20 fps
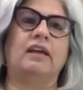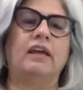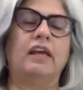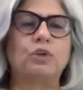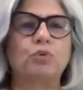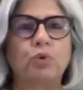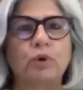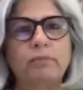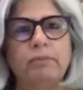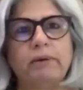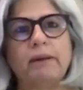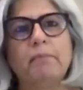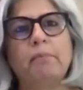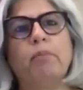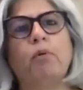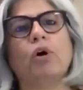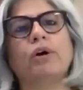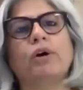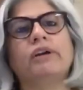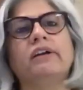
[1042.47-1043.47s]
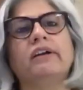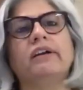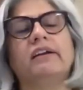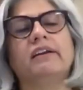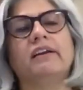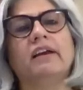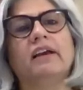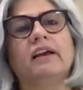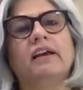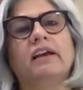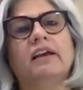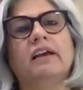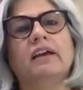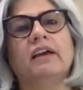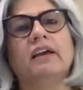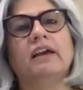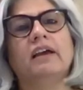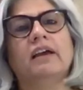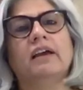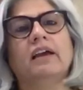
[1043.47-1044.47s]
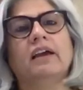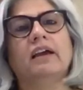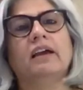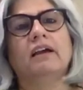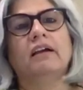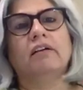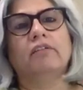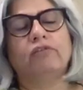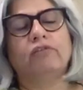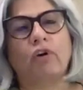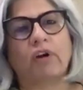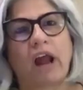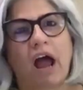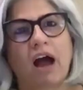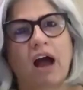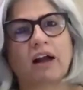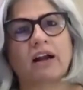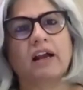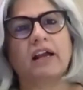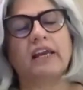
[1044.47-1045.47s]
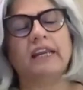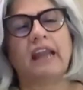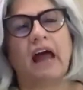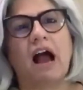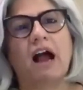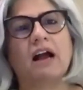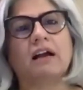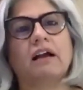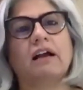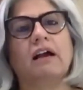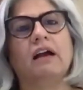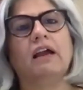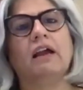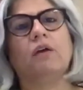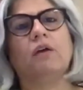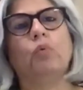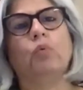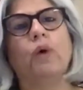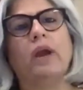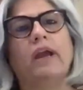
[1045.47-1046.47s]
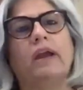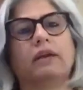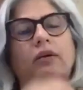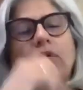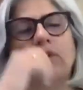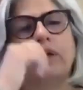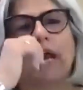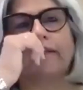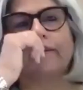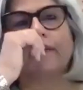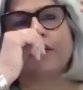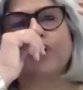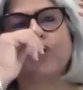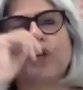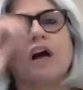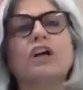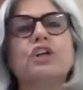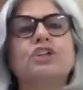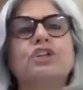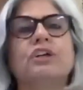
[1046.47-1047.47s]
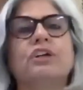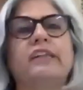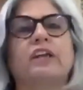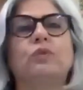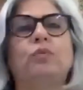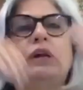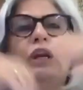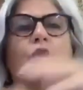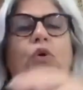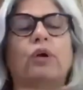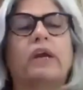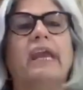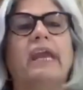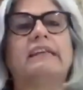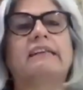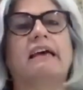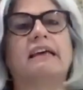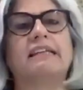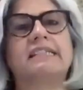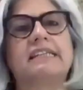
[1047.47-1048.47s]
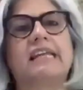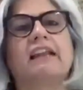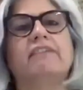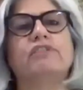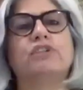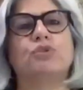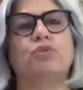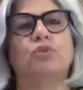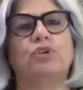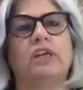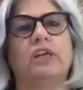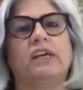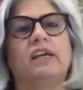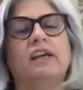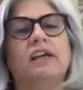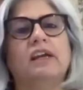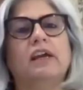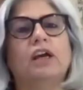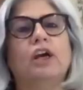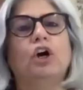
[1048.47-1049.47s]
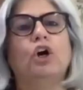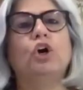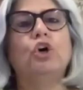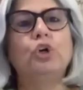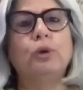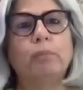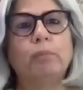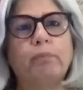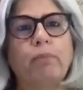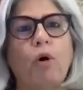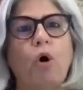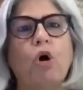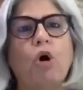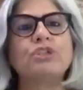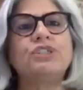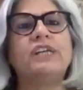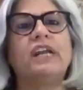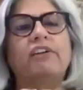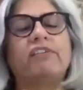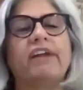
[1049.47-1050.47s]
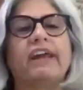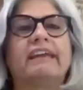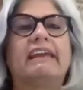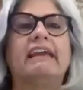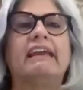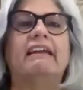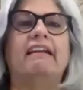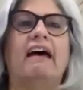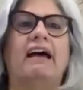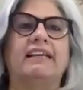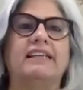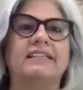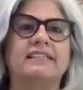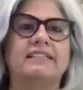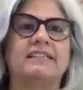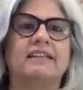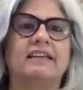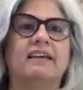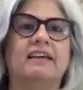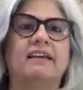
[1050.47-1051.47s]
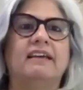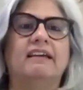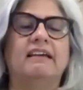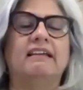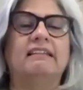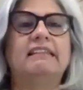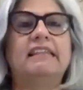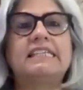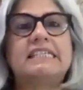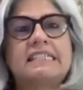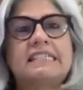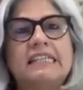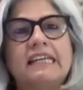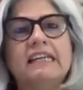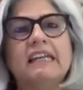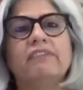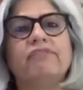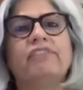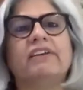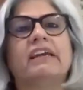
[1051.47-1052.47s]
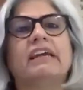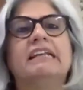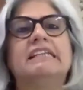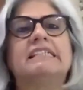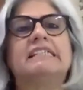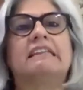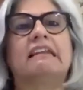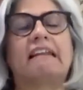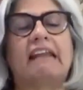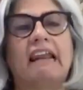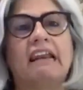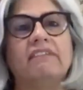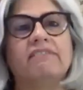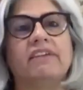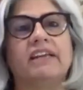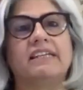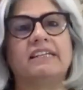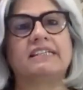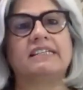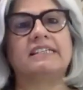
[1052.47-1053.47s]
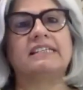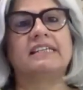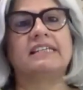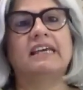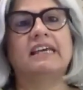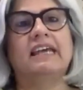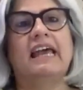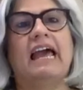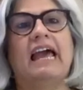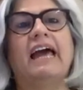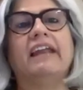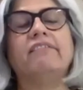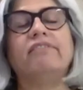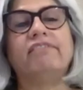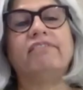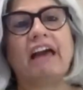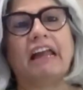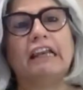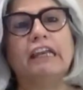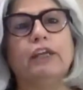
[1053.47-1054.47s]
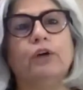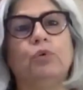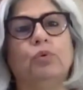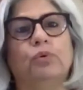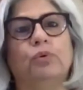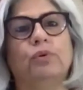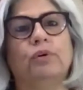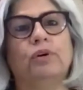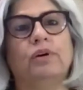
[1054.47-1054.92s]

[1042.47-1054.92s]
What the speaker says: It would be important for at the juncture that we locate ourselves today, to pause and recognize the significance, relevance, and value